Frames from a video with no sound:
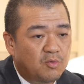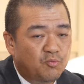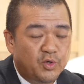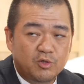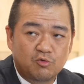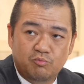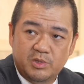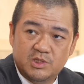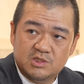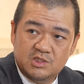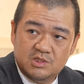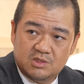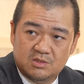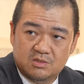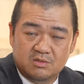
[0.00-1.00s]
we do
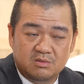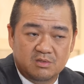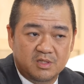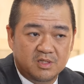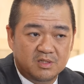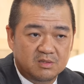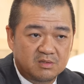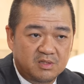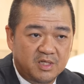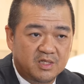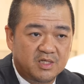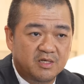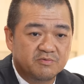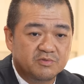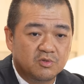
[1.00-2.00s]
business, and
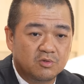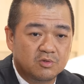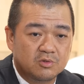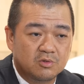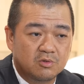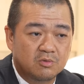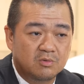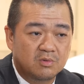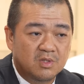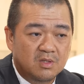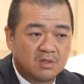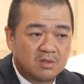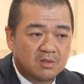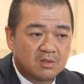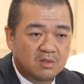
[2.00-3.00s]
it gives also
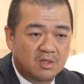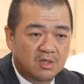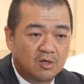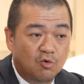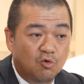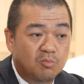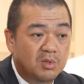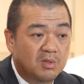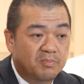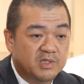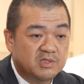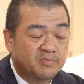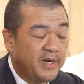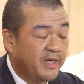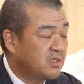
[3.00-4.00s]
a global
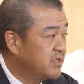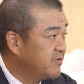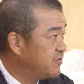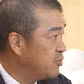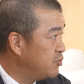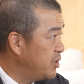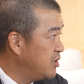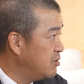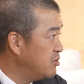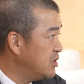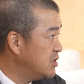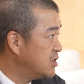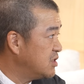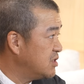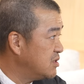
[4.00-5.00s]
perspective to
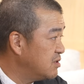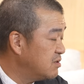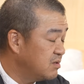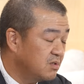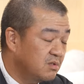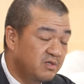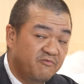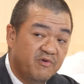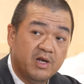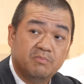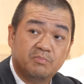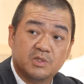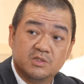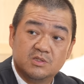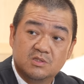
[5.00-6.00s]
Indonesian
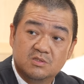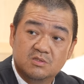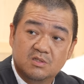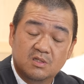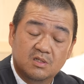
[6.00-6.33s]
developers,